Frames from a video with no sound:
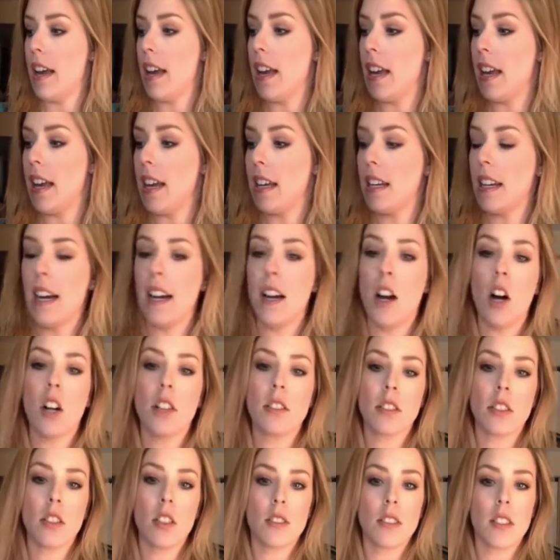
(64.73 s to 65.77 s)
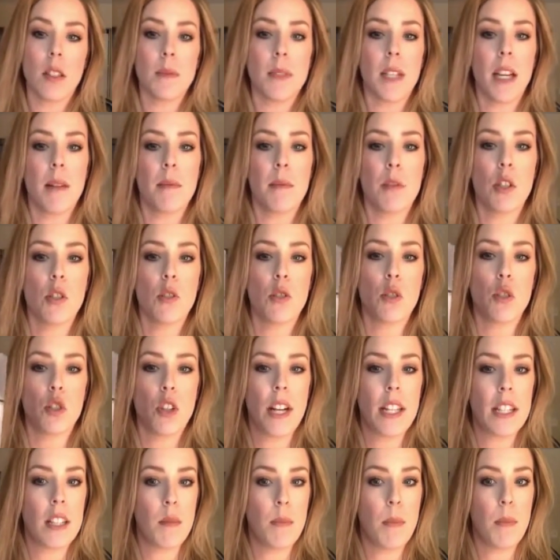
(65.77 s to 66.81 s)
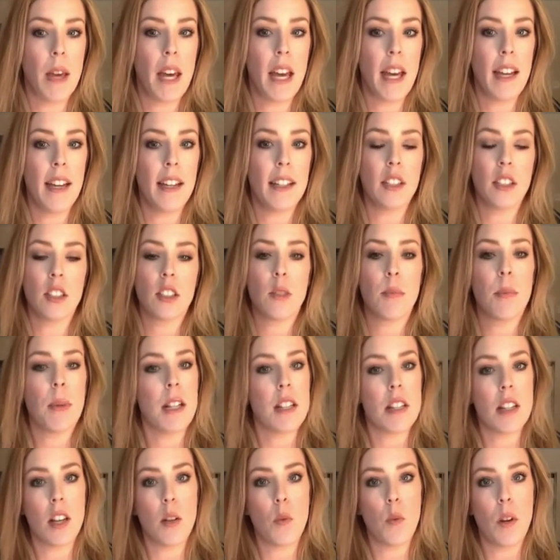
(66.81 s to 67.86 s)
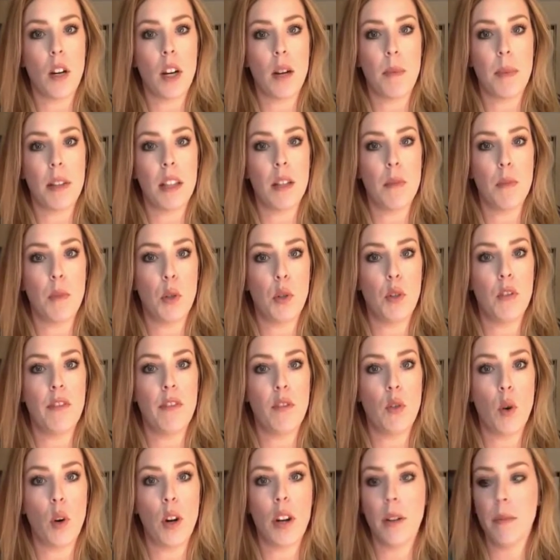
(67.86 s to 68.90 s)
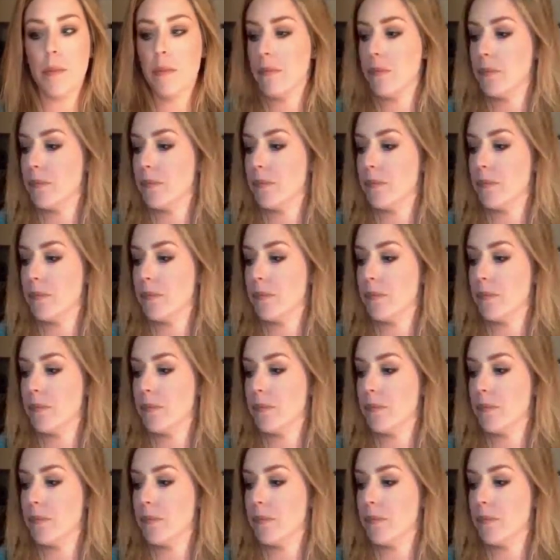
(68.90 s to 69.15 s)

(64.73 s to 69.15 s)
and I also sometimes use Tresemme. It just depends on what I'm in the mood for.